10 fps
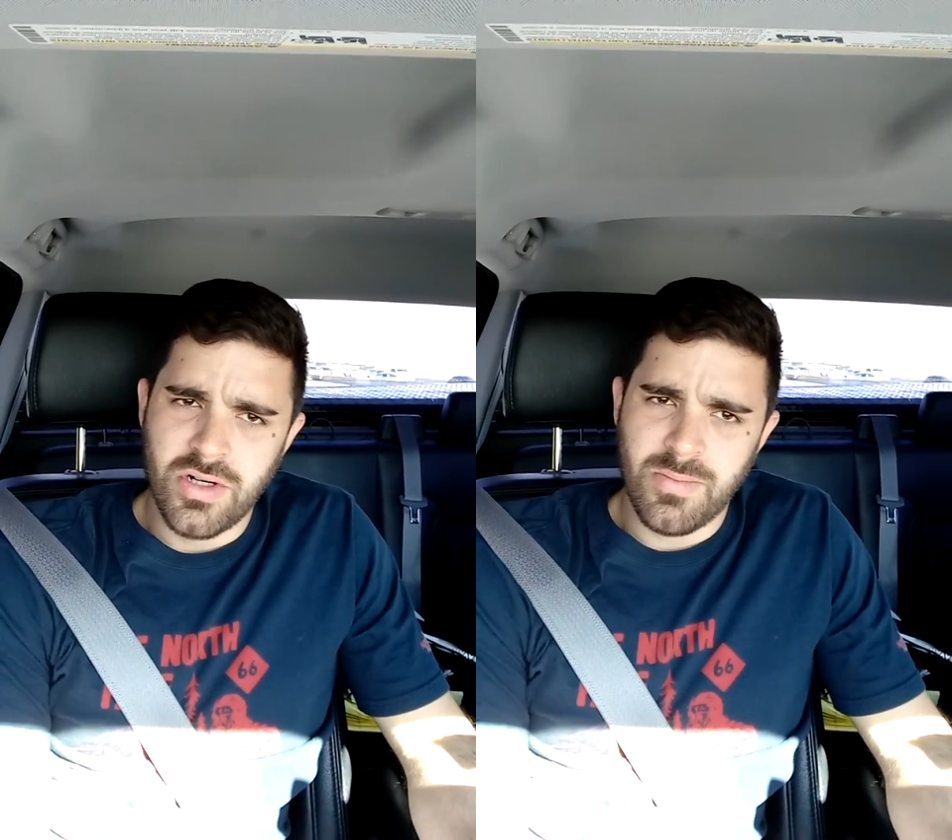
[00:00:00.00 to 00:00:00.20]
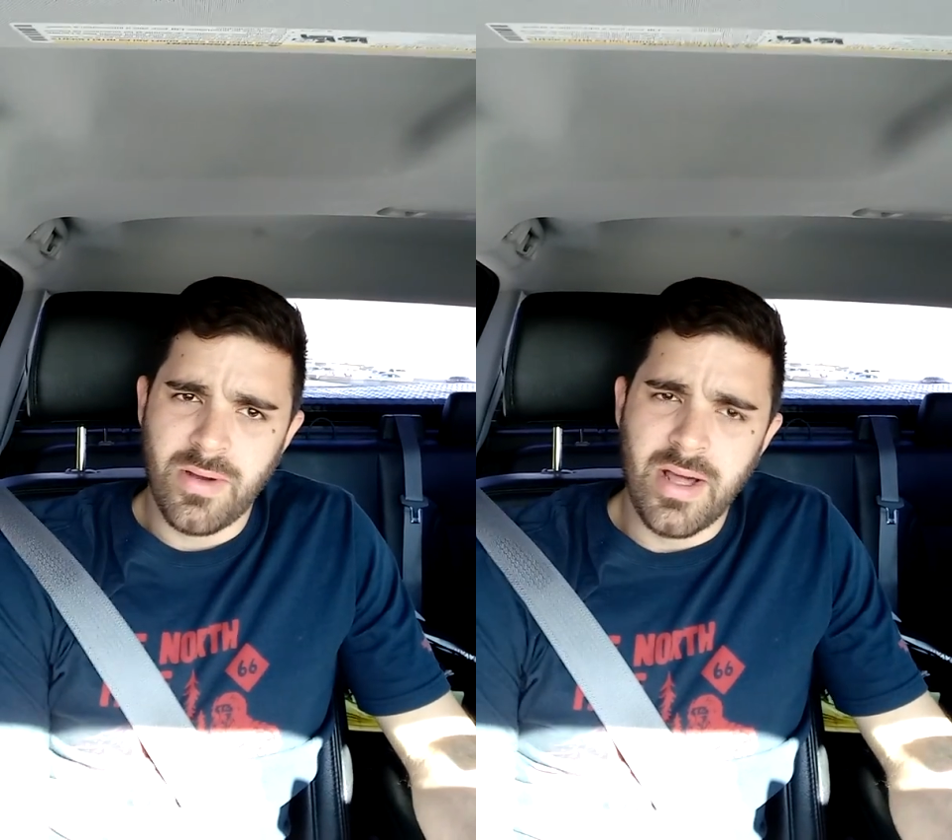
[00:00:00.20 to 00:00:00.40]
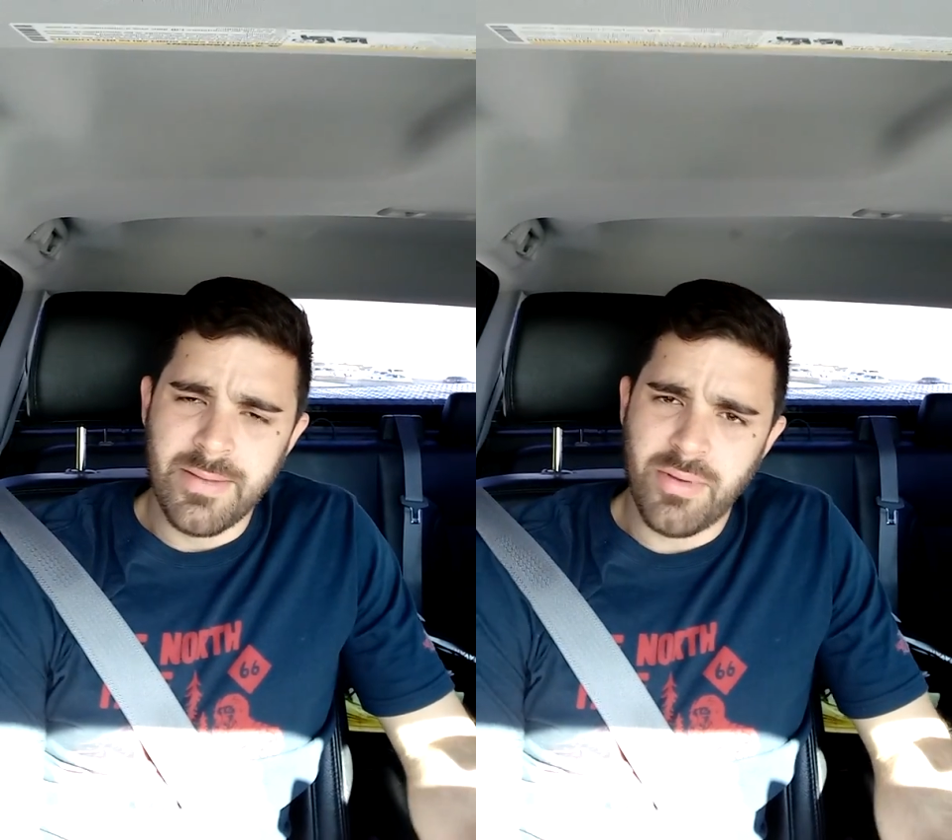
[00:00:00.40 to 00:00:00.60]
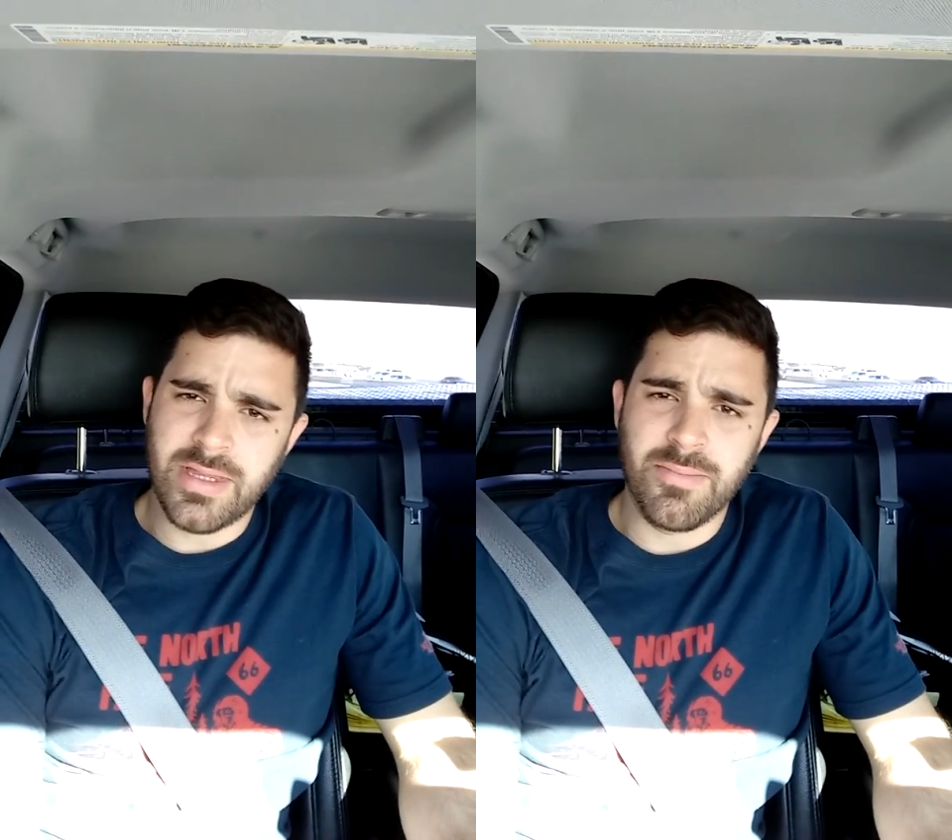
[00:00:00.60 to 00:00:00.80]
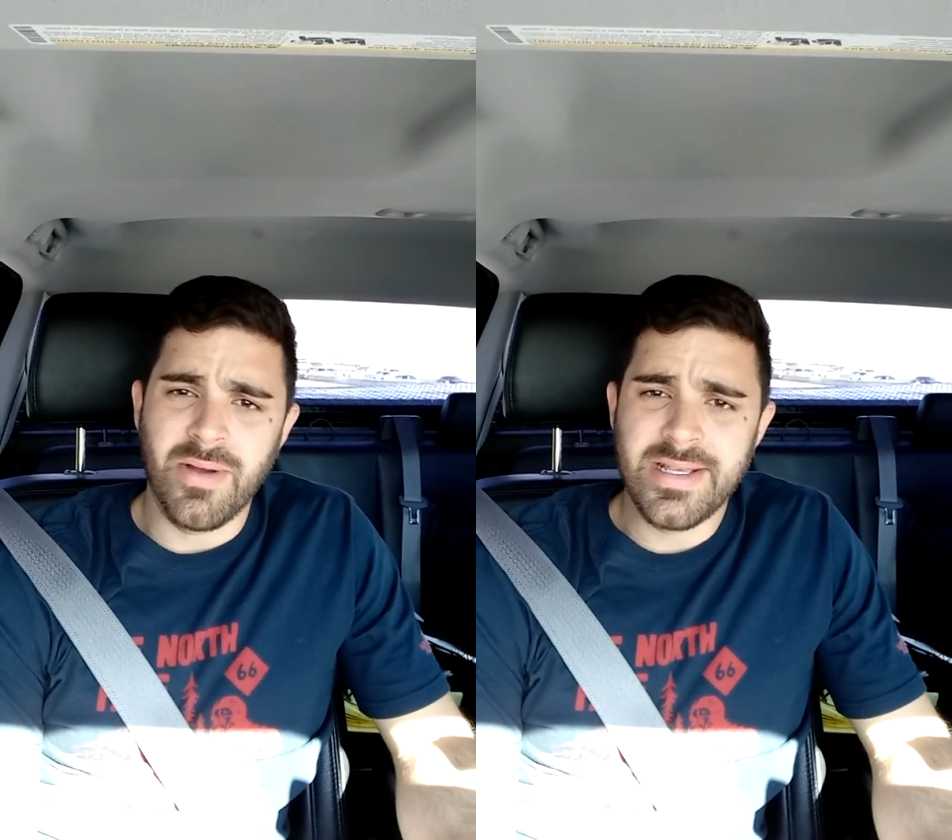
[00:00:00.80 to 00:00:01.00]
it'll probably
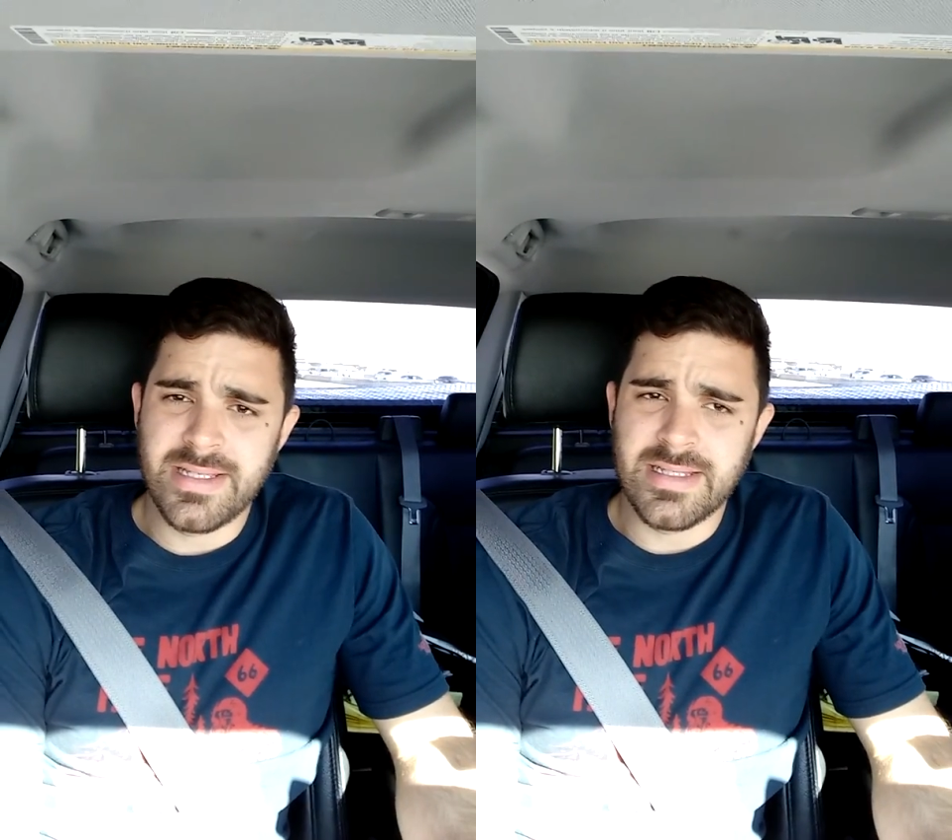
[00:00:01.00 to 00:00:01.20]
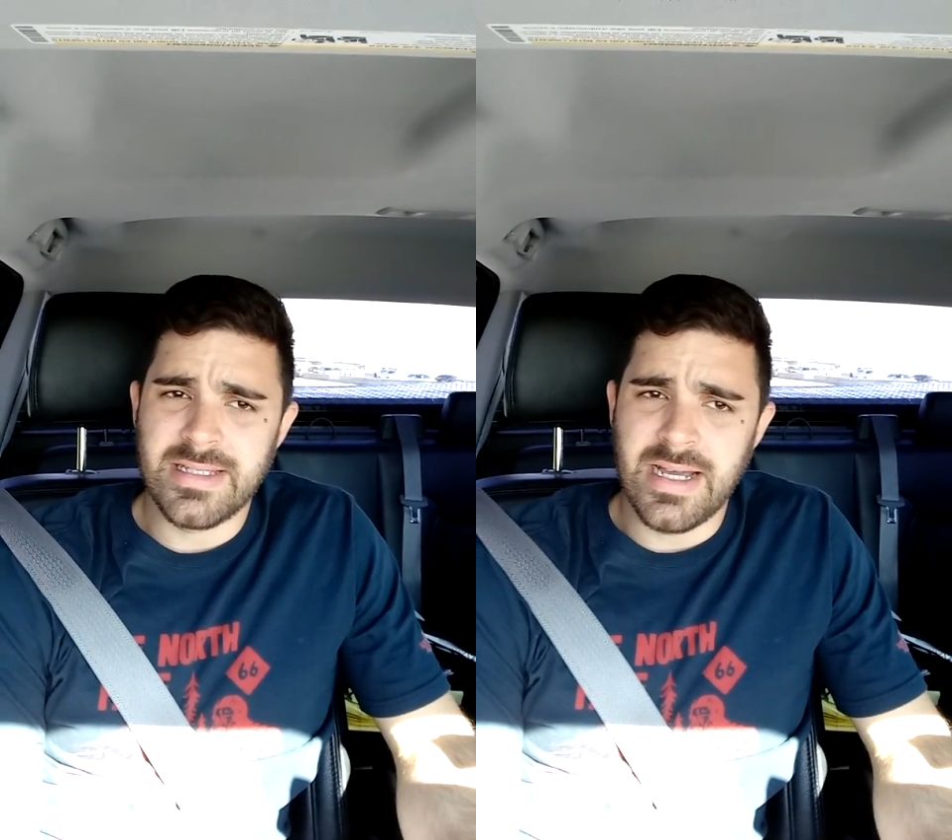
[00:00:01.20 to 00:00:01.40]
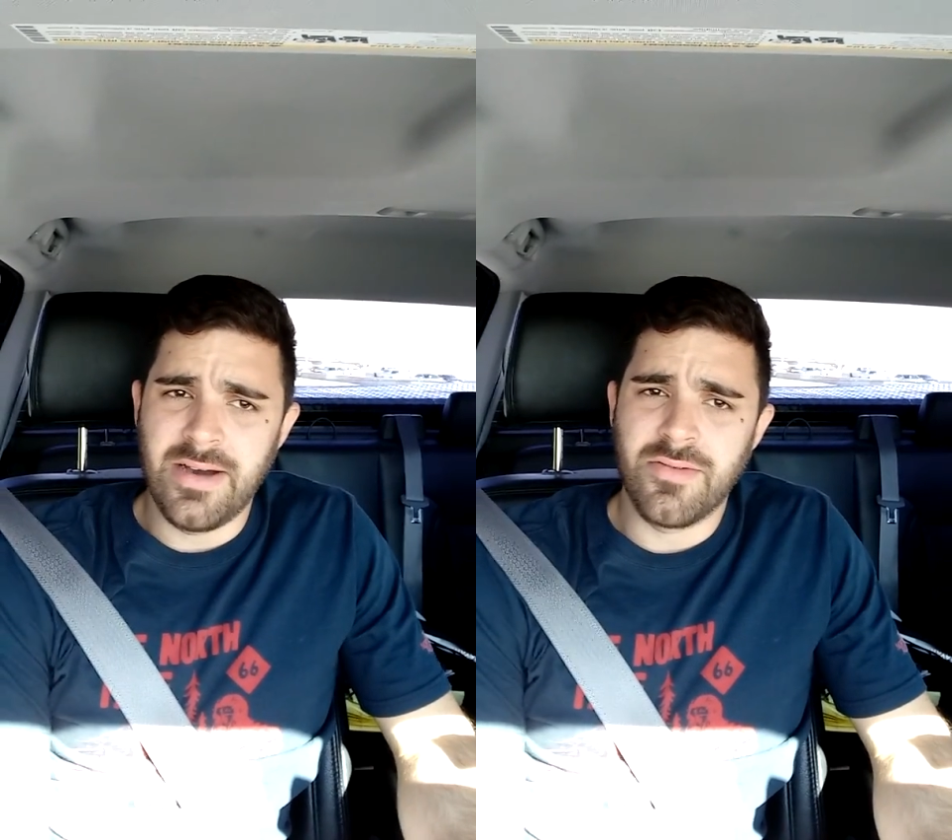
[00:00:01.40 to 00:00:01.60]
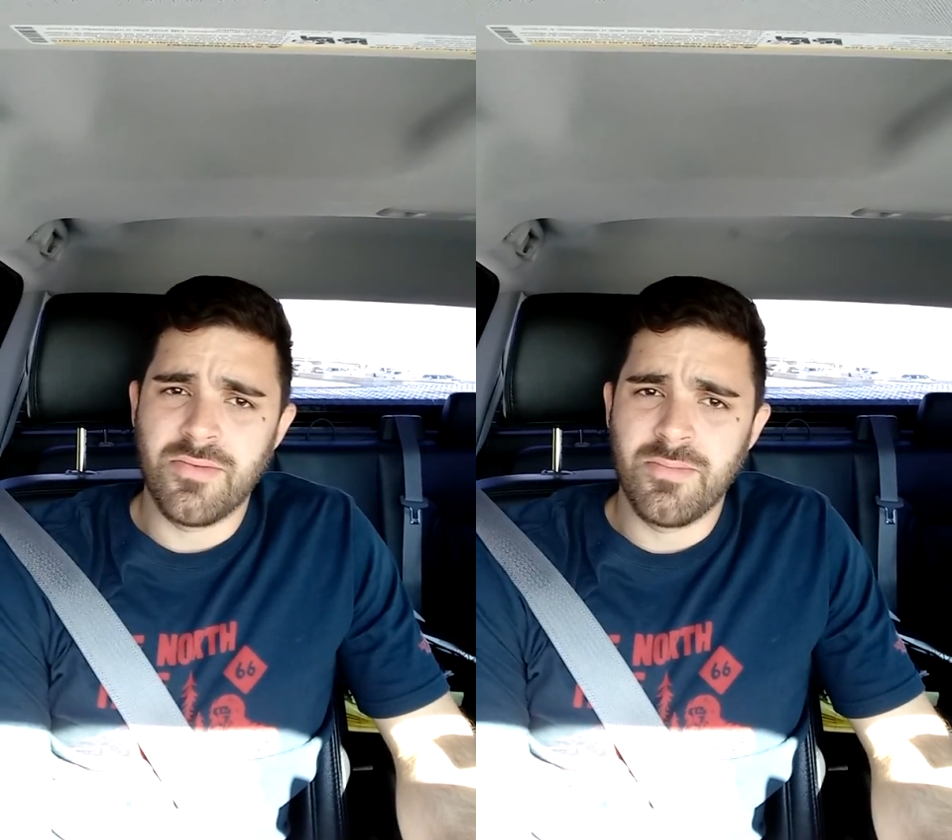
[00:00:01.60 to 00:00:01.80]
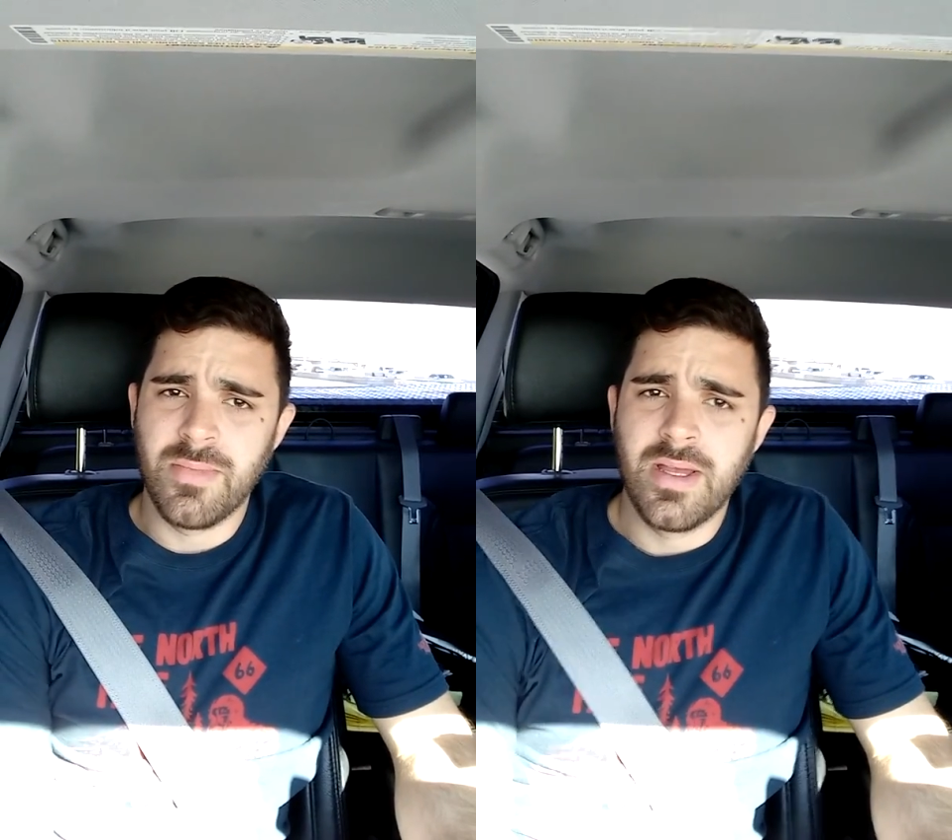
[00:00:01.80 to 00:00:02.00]
bring the prices down.